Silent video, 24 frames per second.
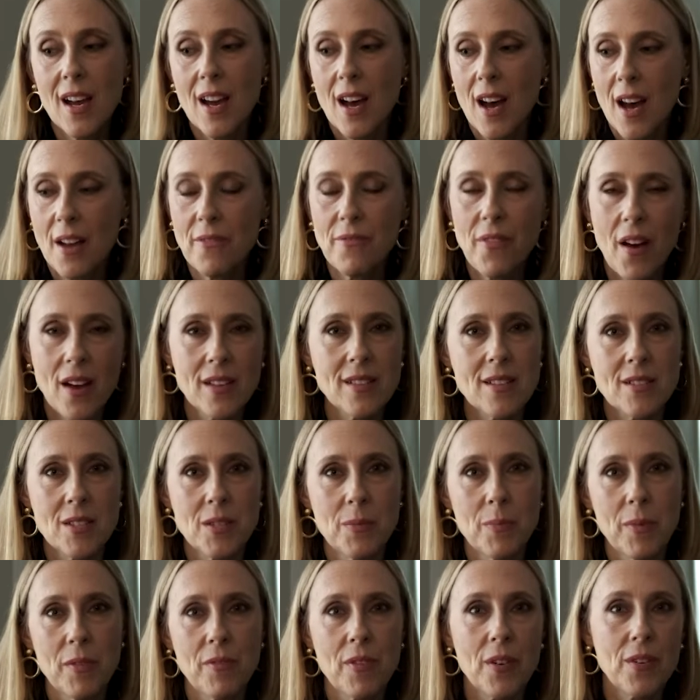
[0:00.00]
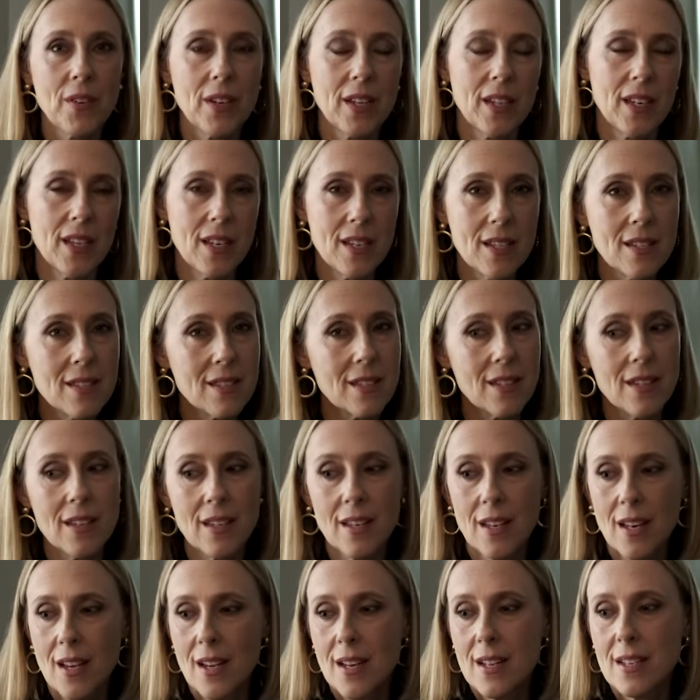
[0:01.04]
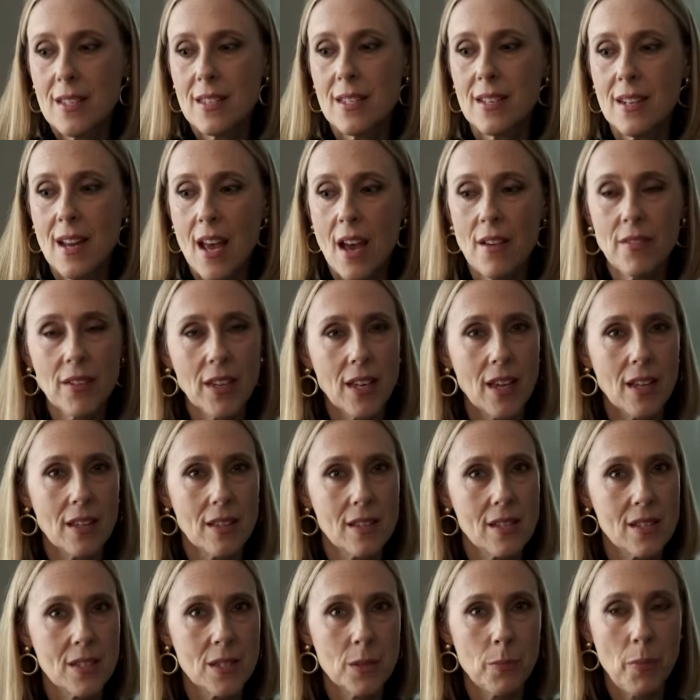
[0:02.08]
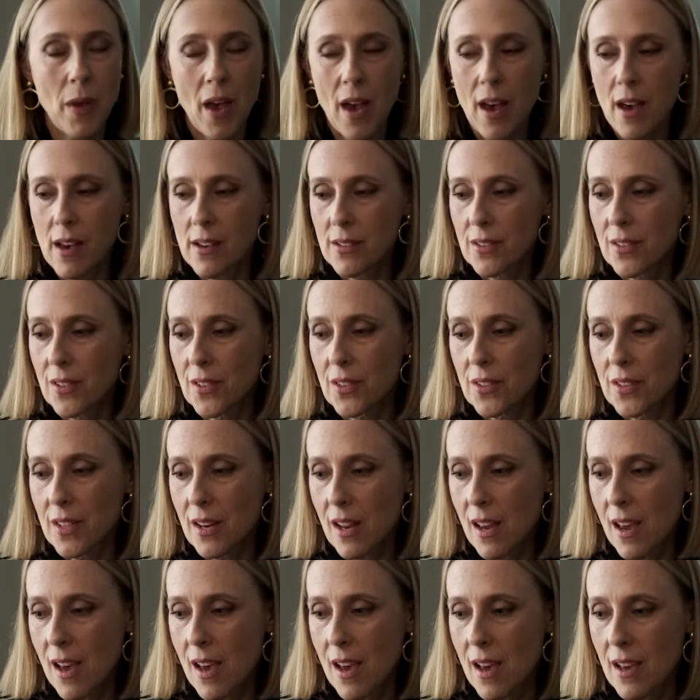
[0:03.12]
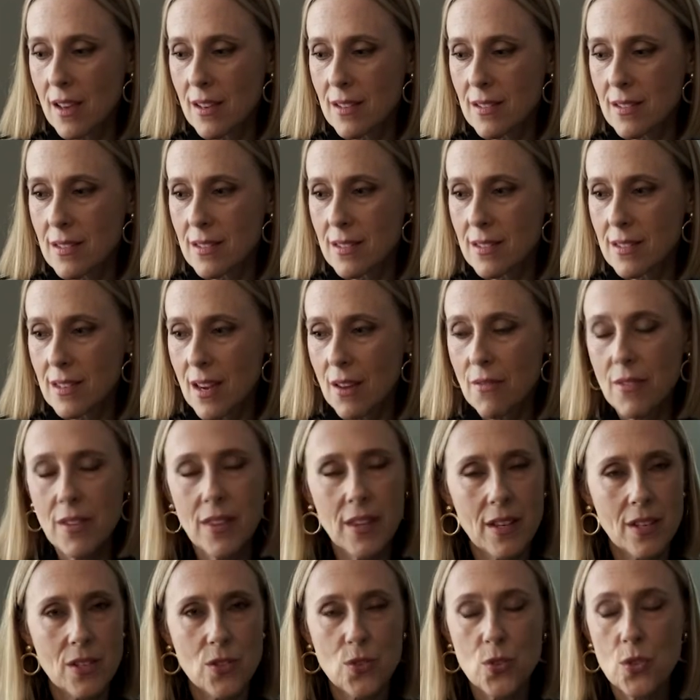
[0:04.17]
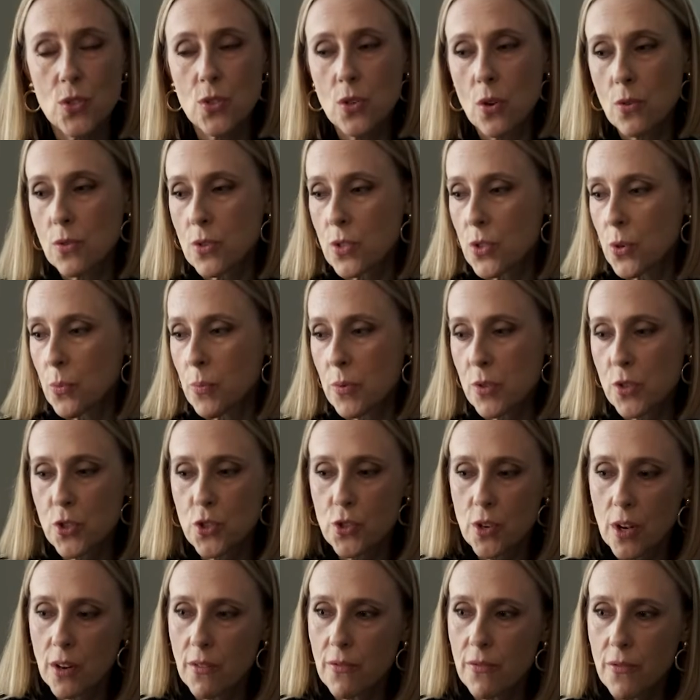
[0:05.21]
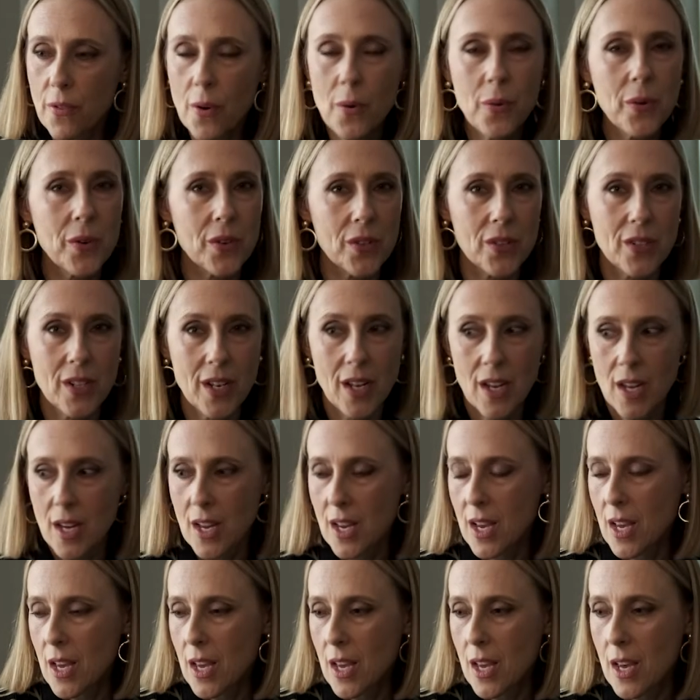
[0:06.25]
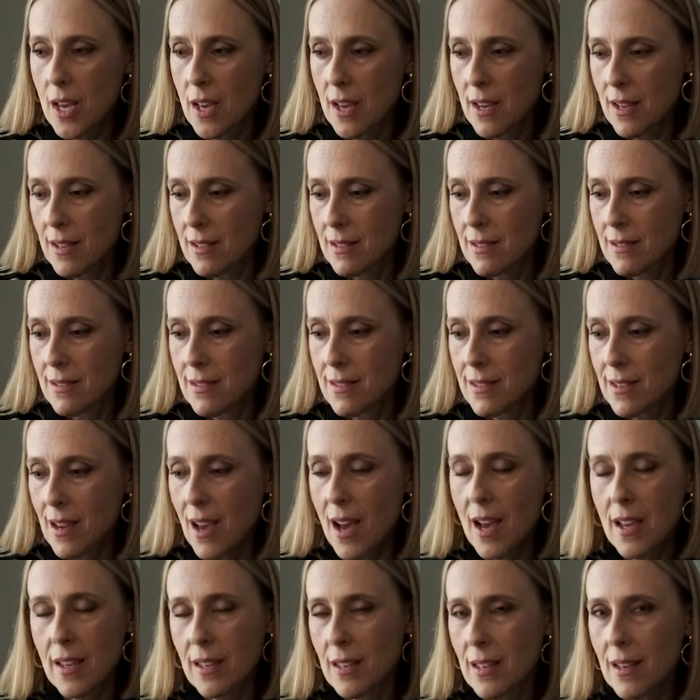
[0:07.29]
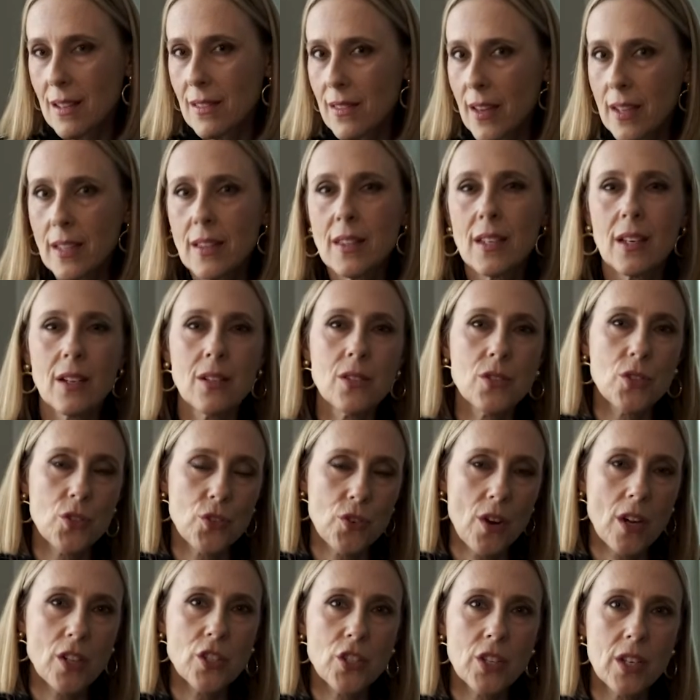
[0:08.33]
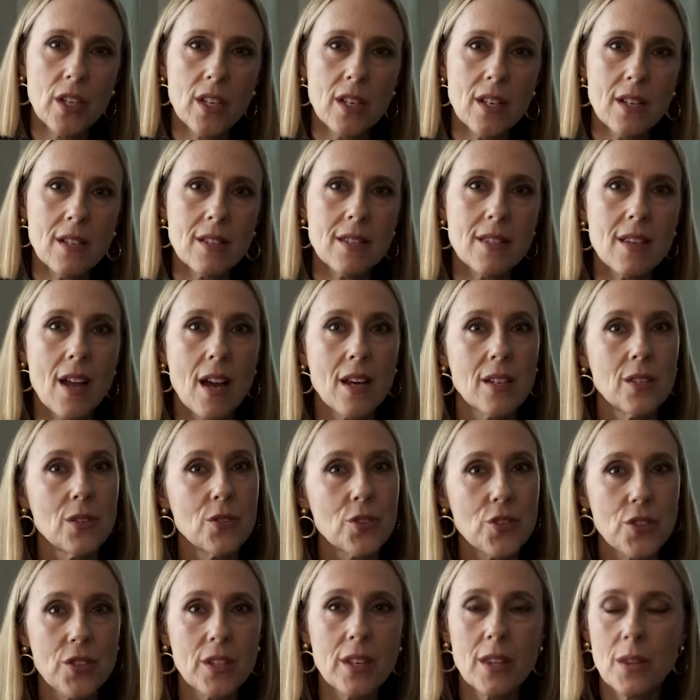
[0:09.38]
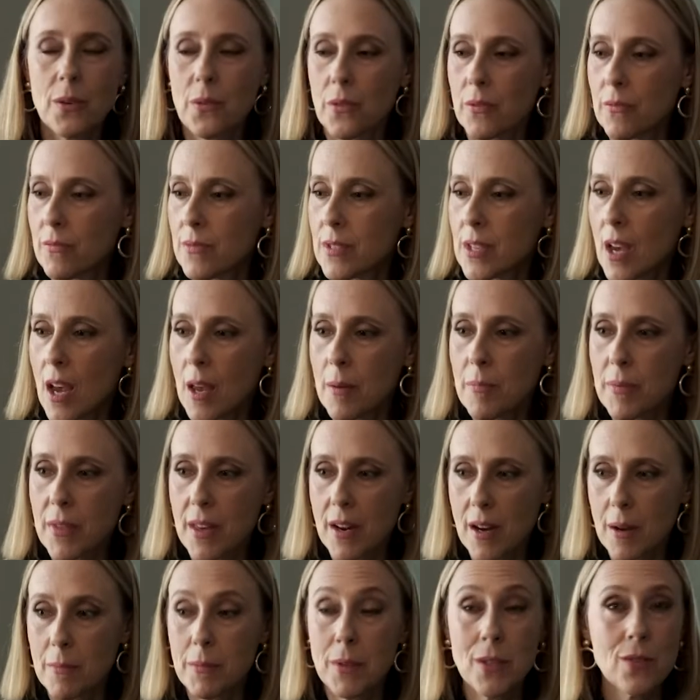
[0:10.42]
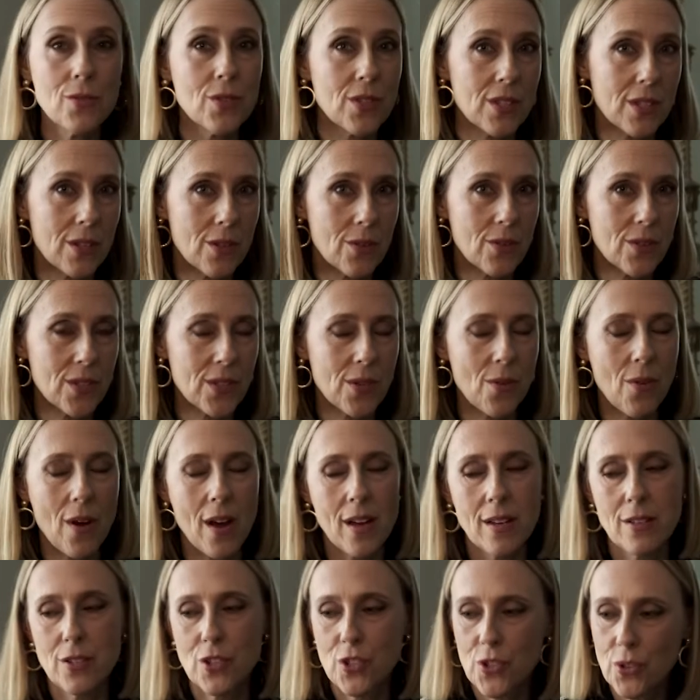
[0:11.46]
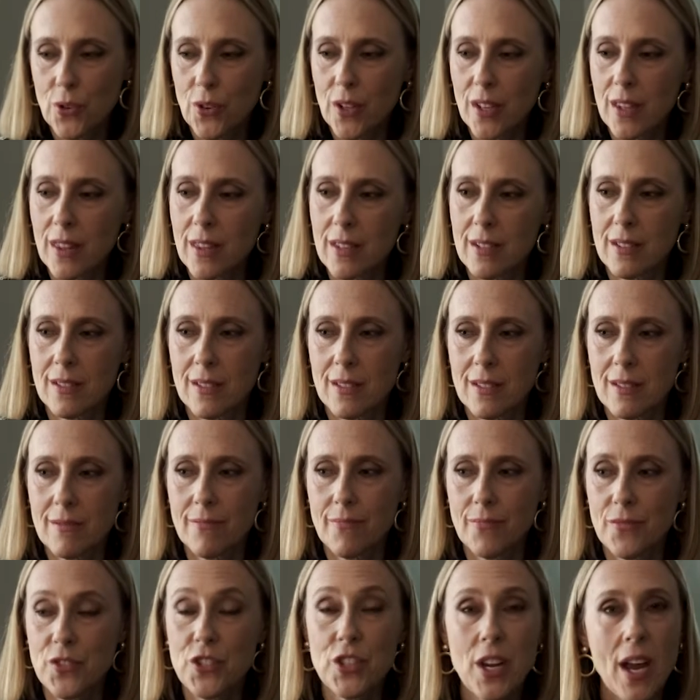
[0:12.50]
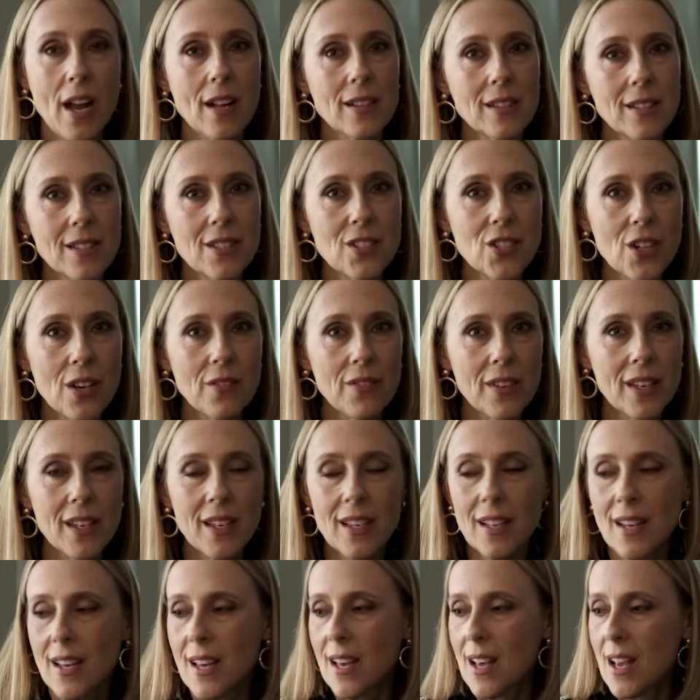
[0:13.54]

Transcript: I find it to be very easy to navigate this pattern, and everything is so super straightforward. And I like the construction. It's not usually the type that I'm used to, so I enjoy the challenge of it.